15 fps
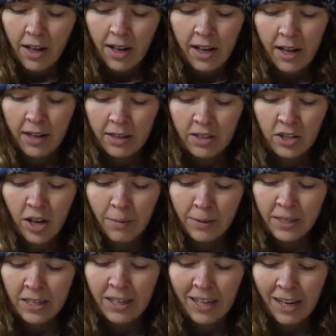Uh,
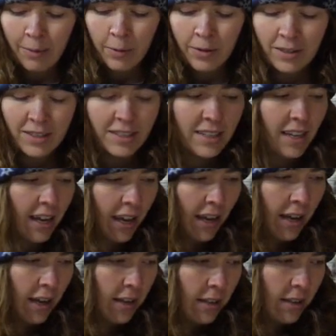Thompson Enamels
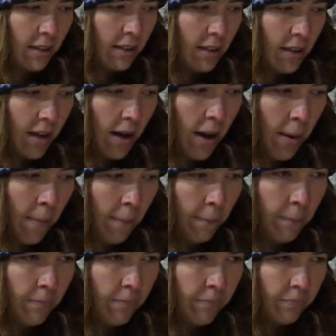and um,